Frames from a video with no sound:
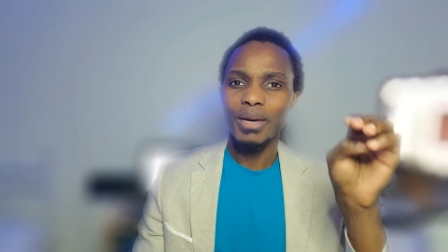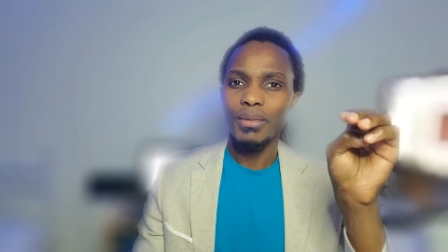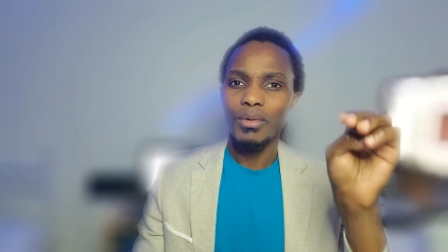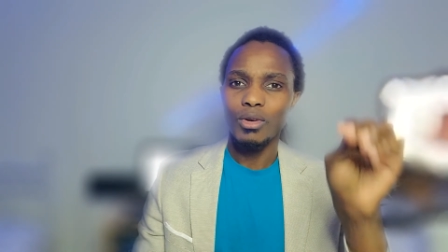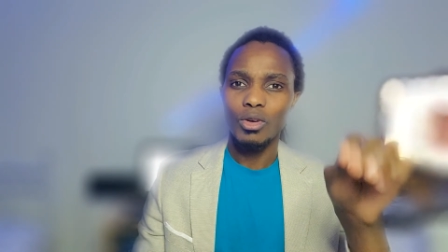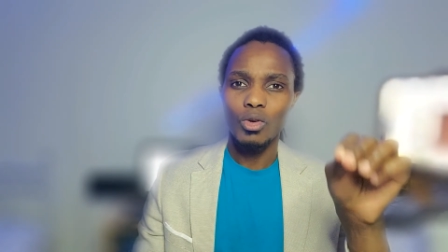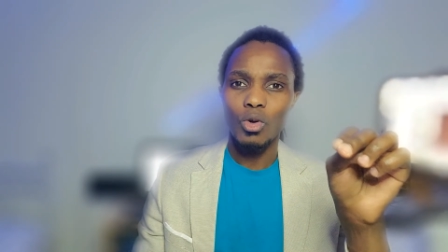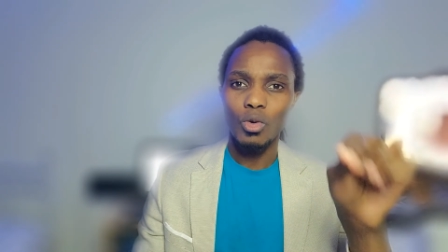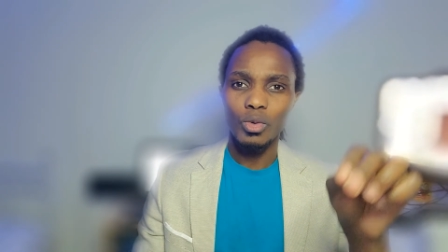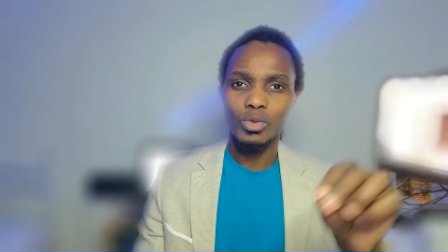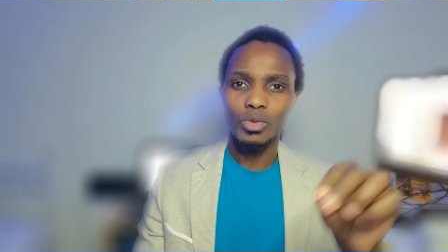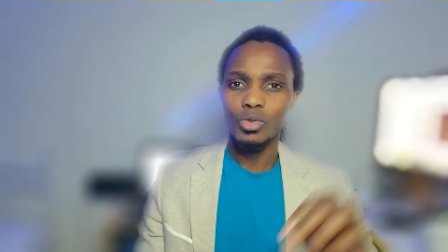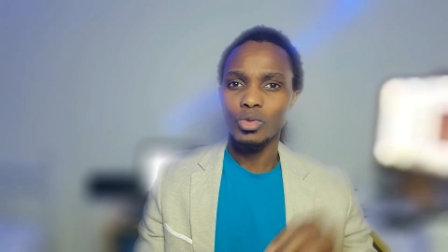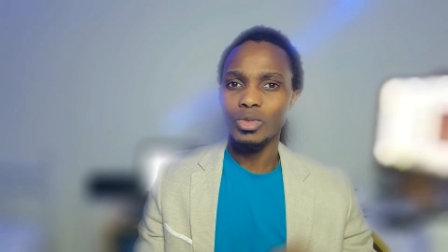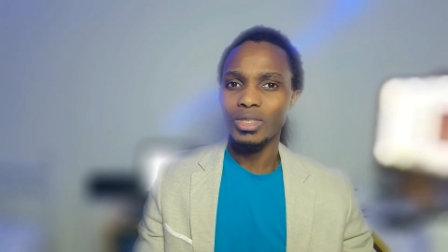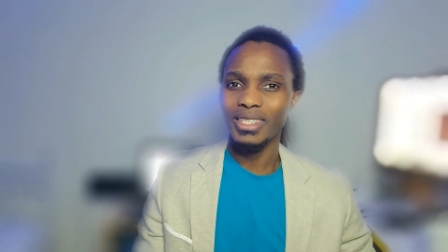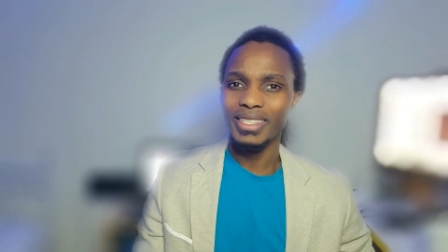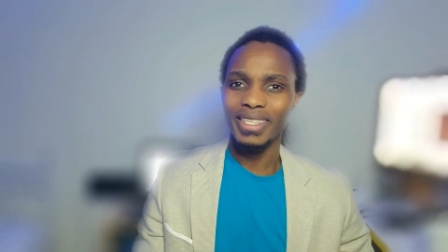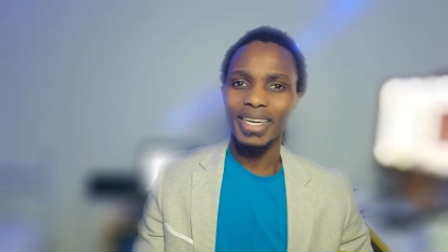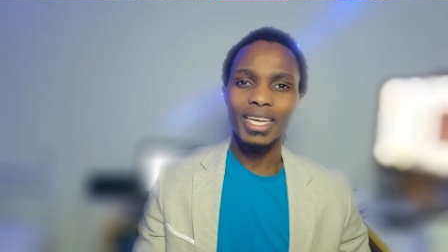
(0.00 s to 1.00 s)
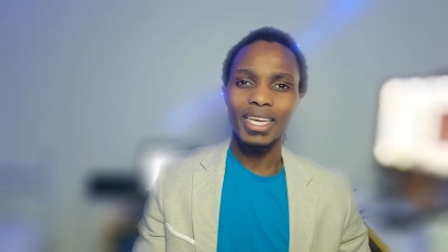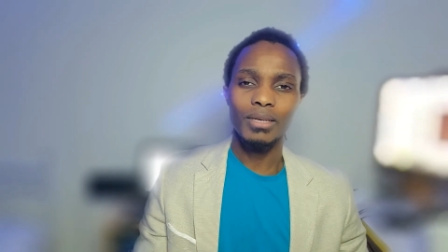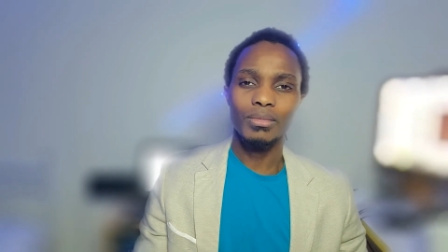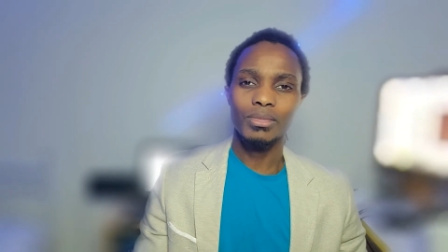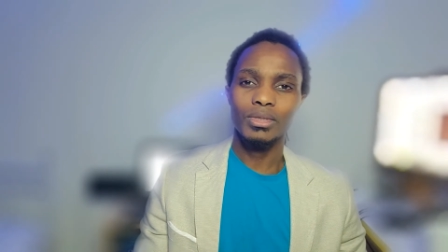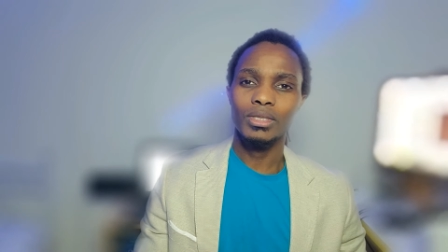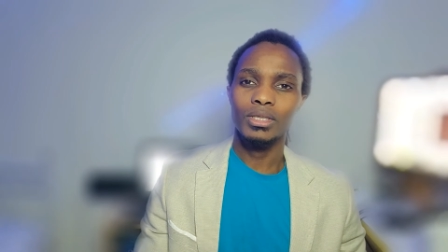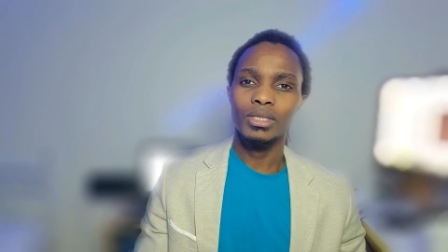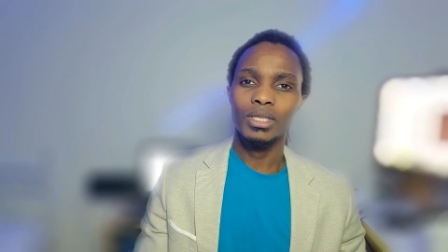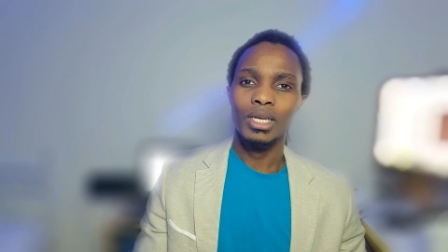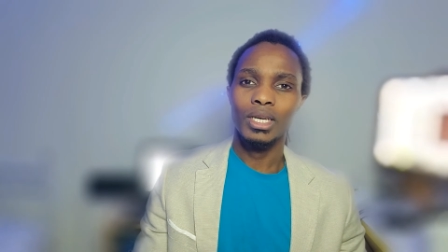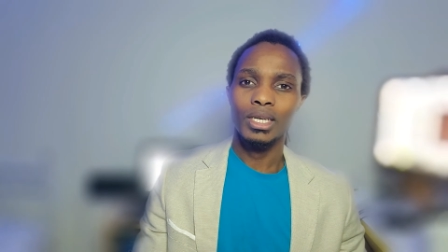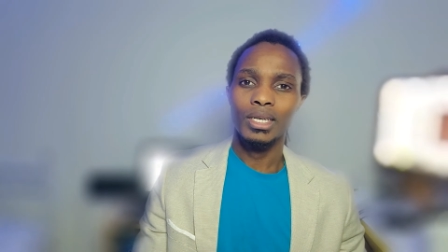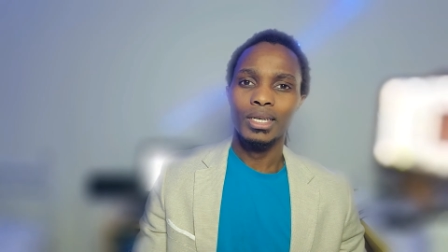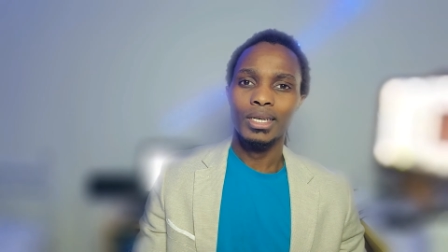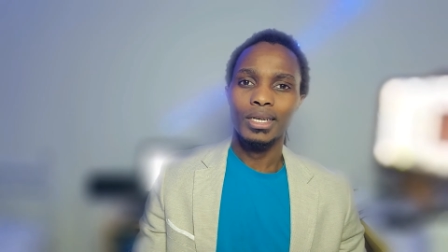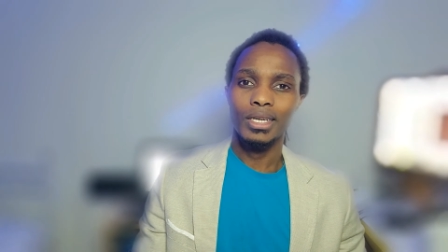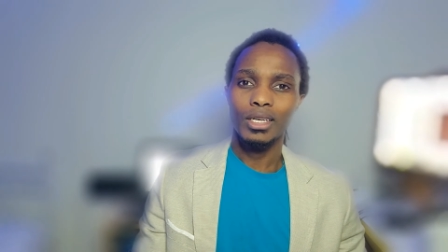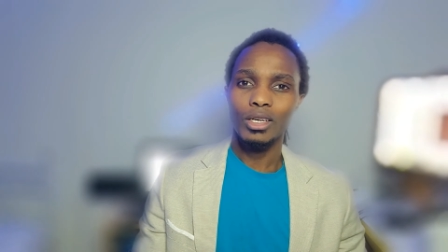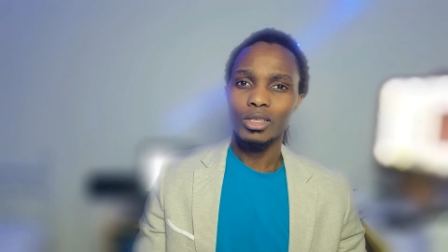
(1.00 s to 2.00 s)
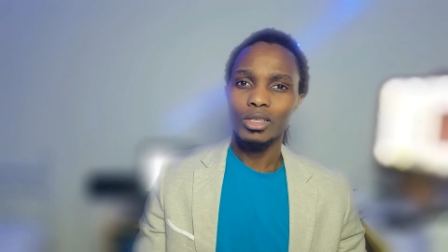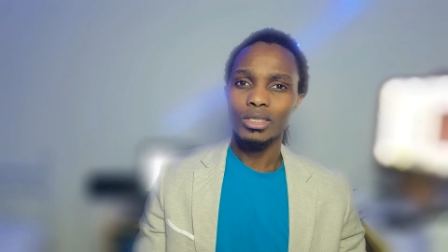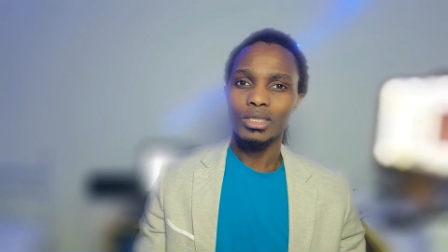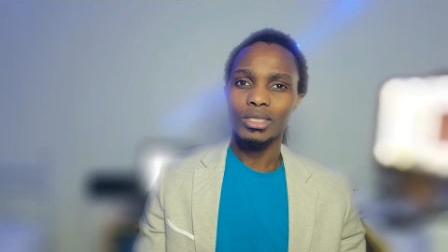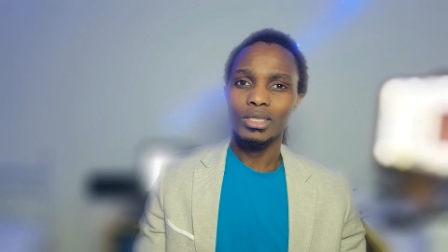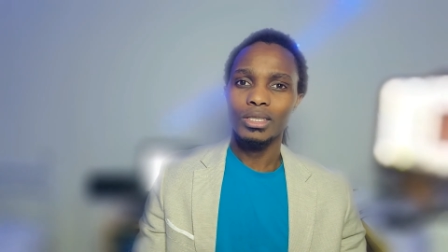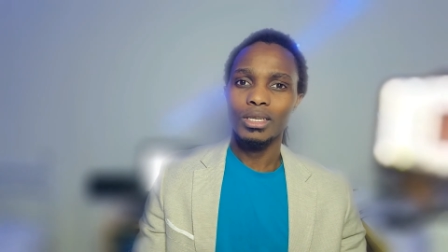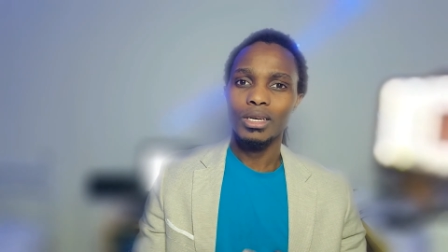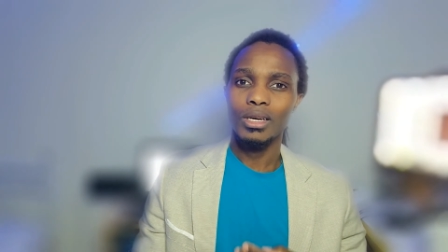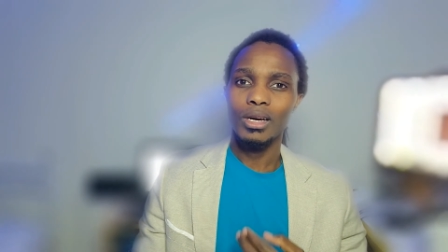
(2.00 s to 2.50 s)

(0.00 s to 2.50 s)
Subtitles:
go into these games, because